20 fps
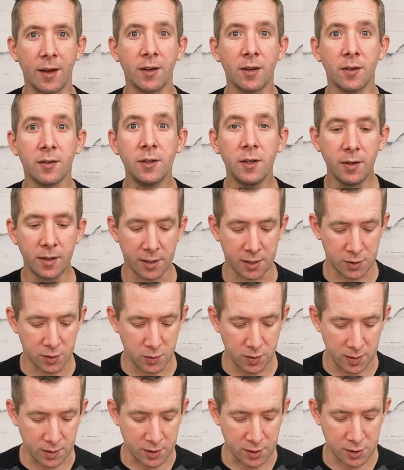you'll
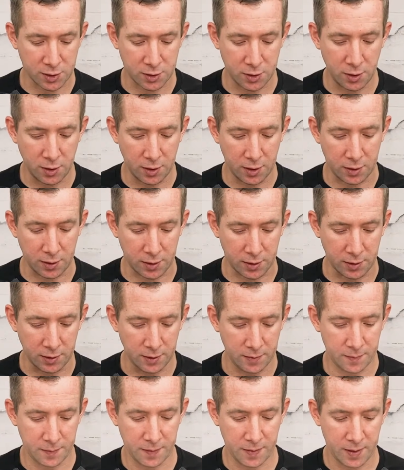notice the
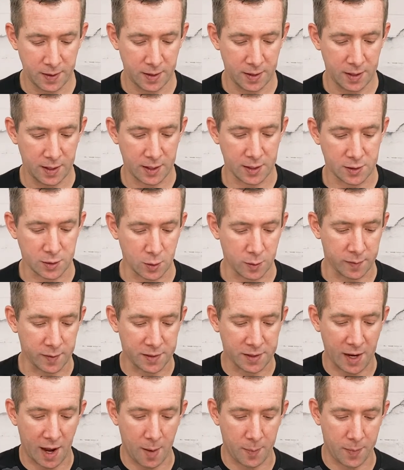circle is
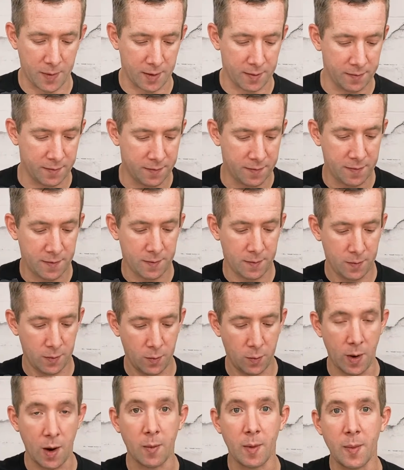over top of
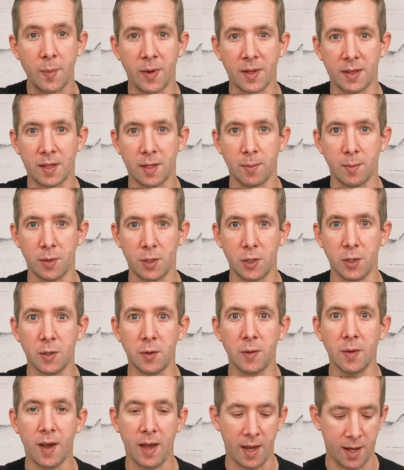where we put the
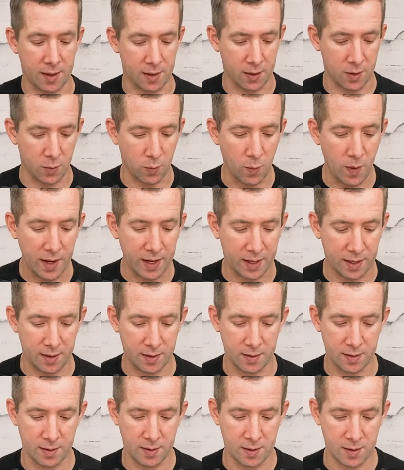blue and the white.
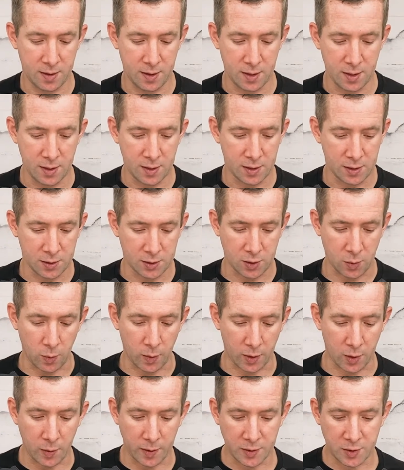So
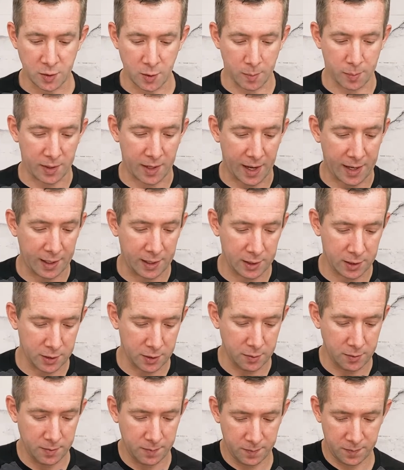we're going to apply
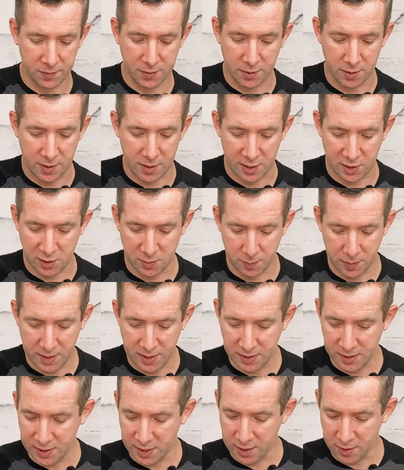glue to this
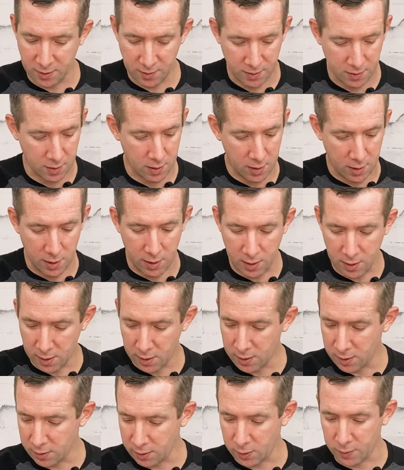piece here,
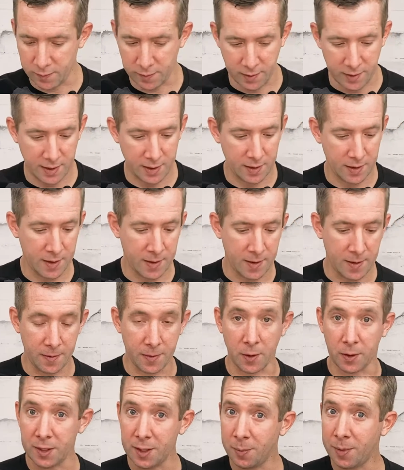all over it.
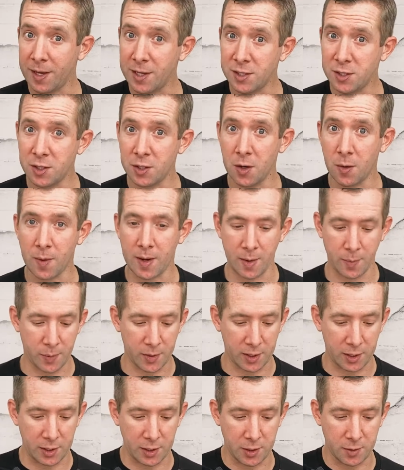The only place you don't want to
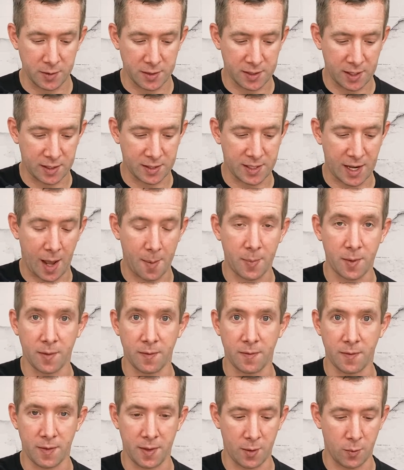put glue is on top
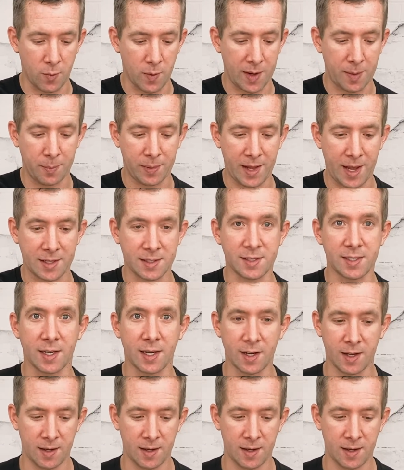of the white plastic.